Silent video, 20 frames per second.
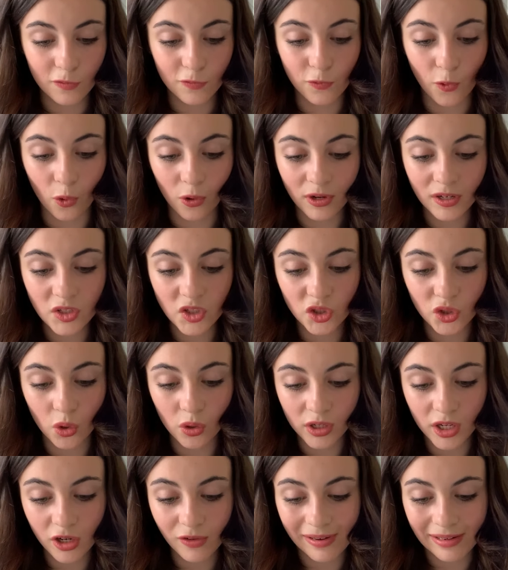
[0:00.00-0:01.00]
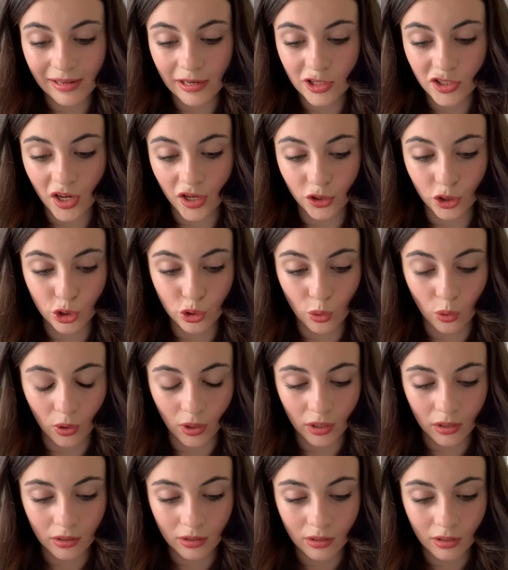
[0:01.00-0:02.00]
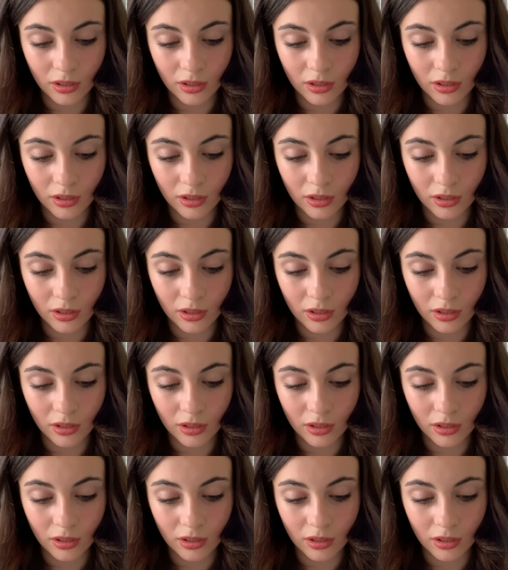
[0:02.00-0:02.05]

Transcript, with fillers: Four skulking around outside the door.